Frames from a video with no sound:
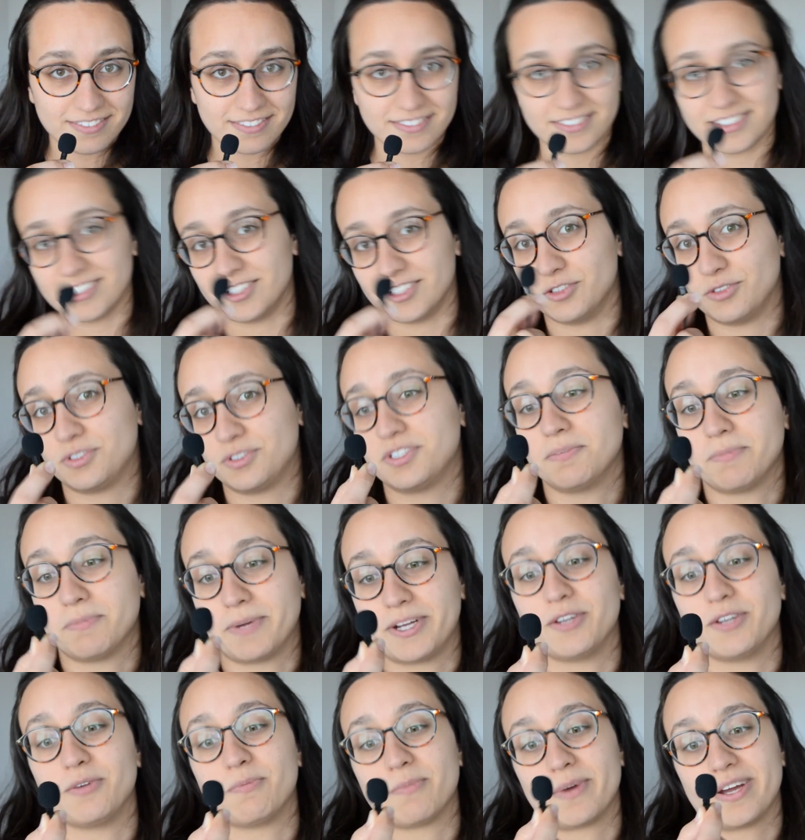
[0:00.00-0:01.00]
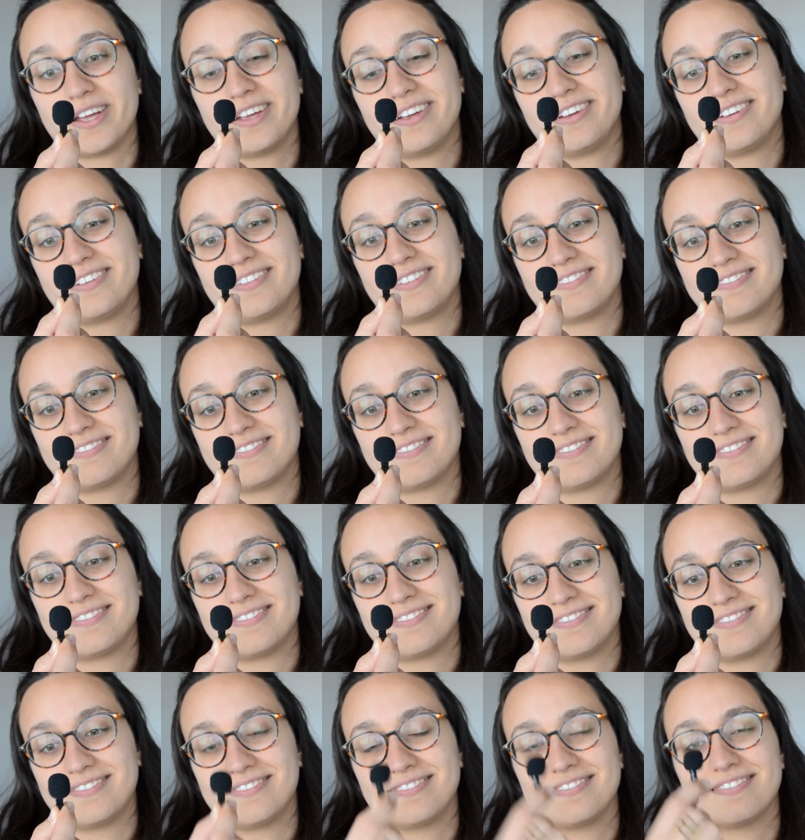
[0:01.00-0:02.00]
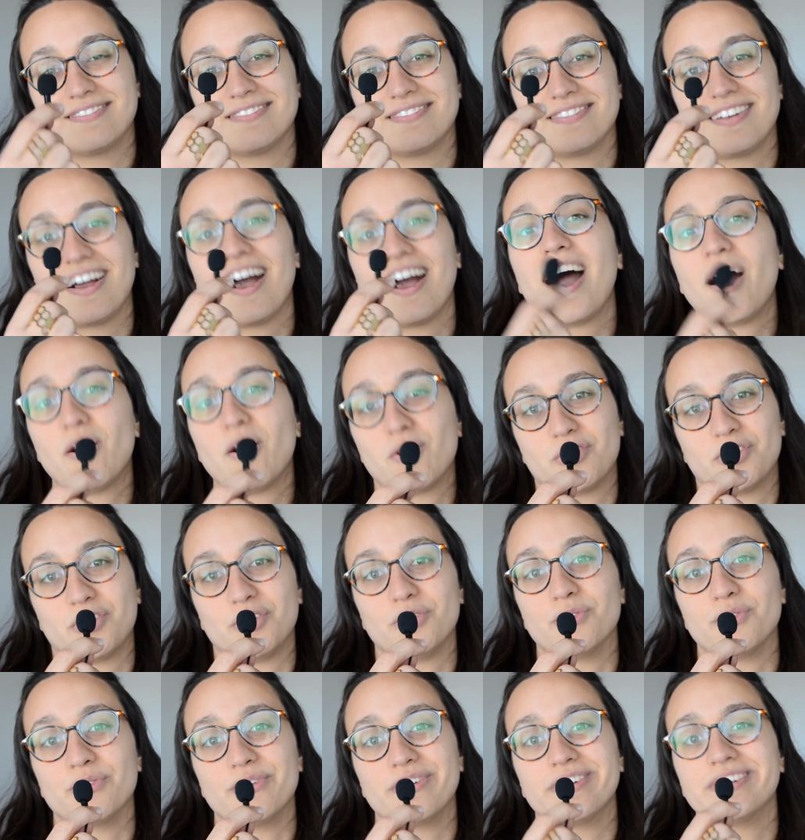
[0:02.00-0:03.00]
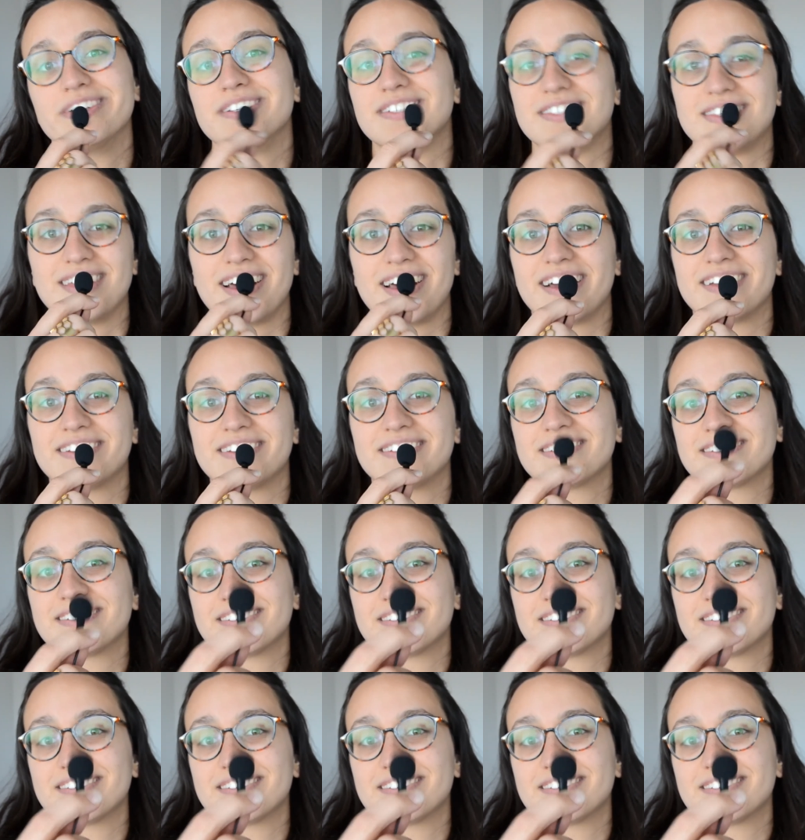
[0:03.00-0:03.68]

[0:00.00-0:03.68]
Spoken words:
did you see my new mic? How cute is that?